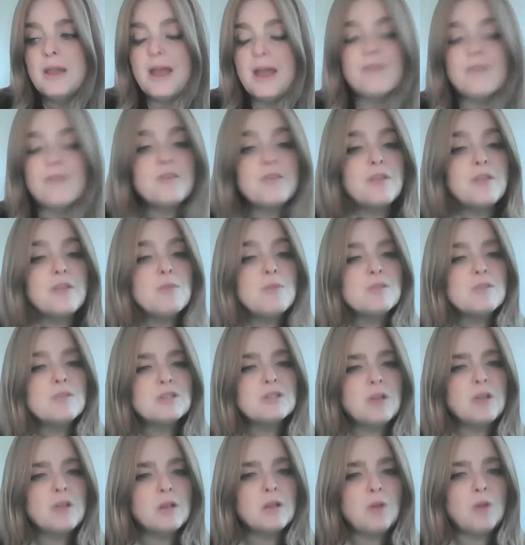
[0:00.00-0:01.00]
everything
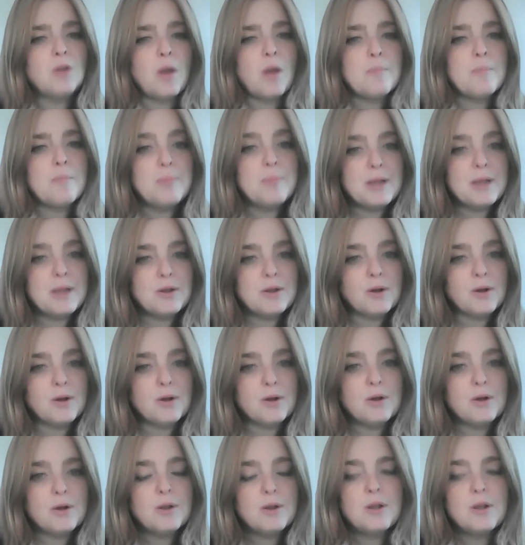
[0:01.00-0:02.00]
was a lot
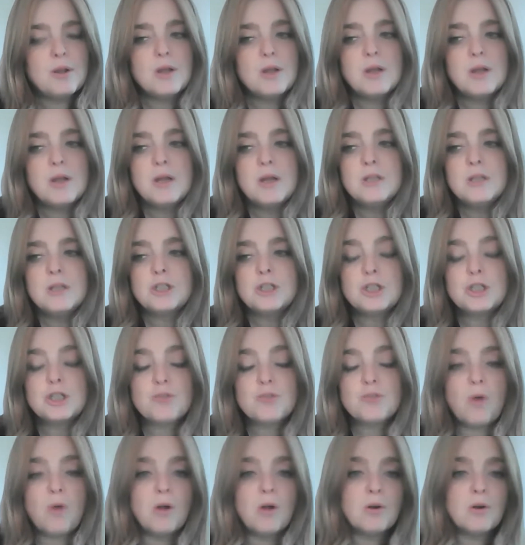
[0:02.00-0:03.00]
bigger,
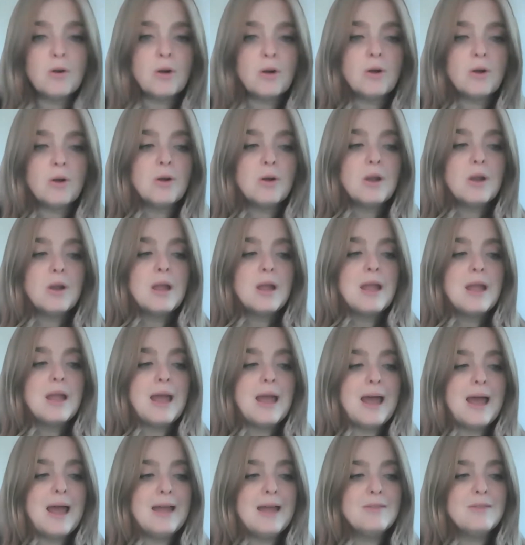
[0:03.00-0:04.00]
stronger,
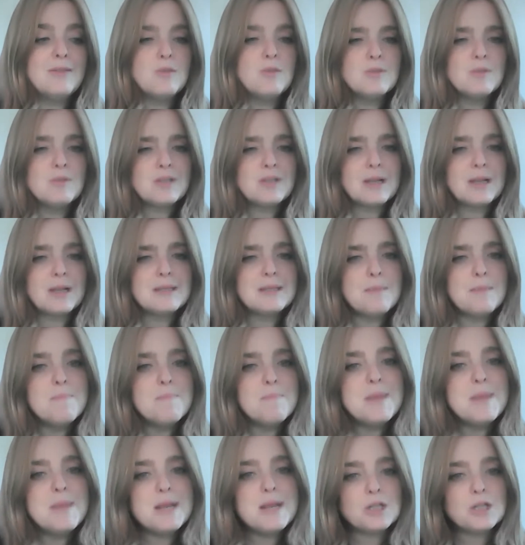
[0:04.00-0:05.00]
and there was like a
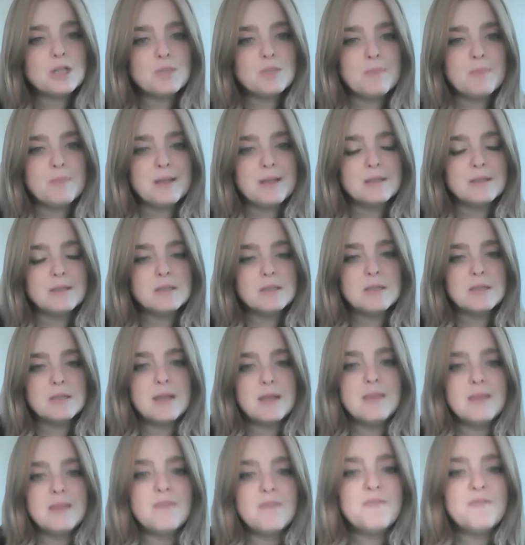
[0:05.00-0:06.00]
diminishment
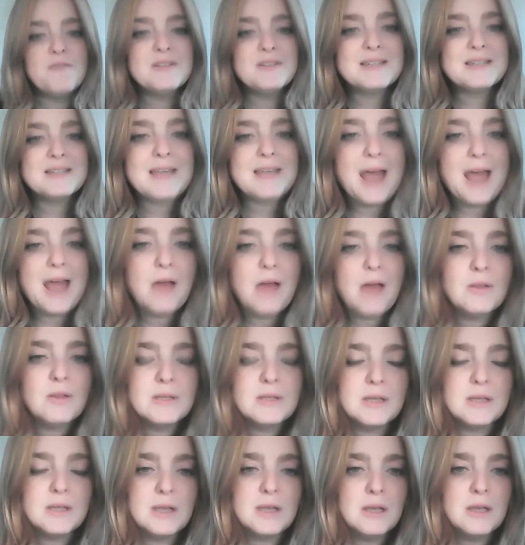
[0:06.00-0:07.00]
in the
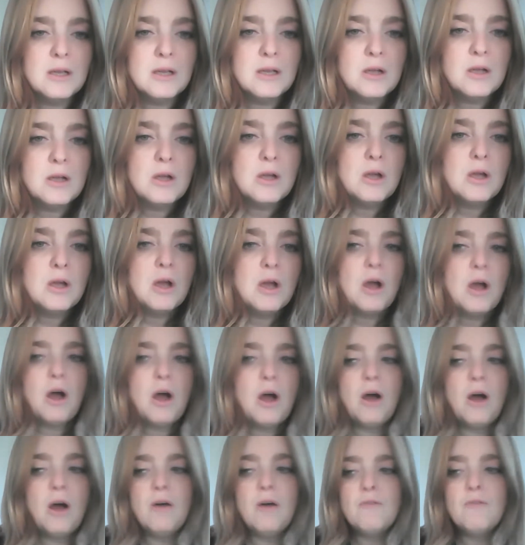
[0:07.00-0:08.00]
physicality
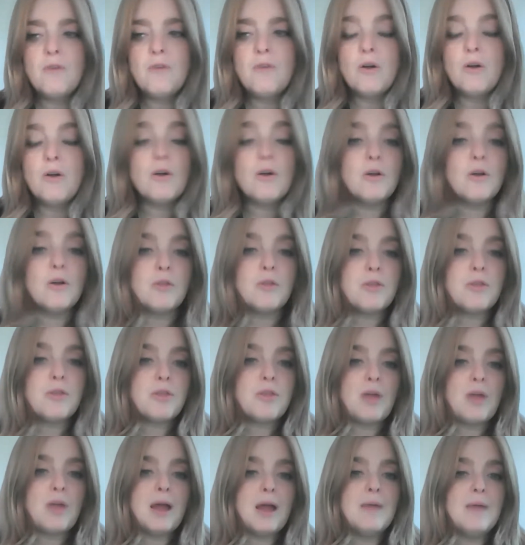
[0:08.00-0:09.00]
of
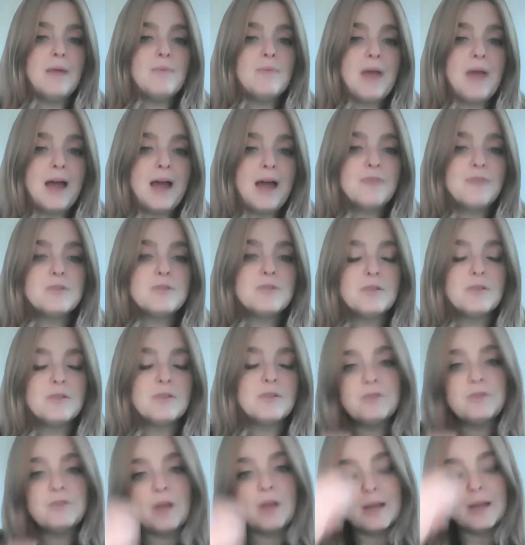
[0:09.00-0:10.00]
earth after the
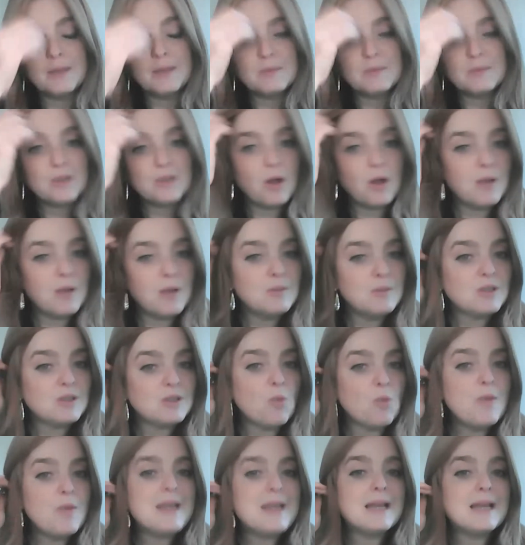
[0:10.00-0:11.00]
flood it was
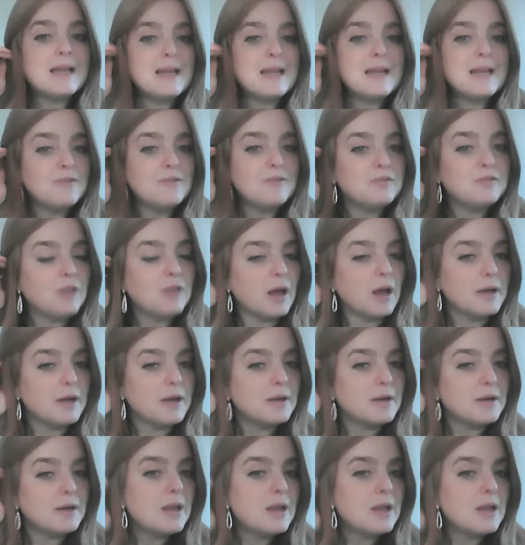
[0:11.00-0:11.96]
a weakening flood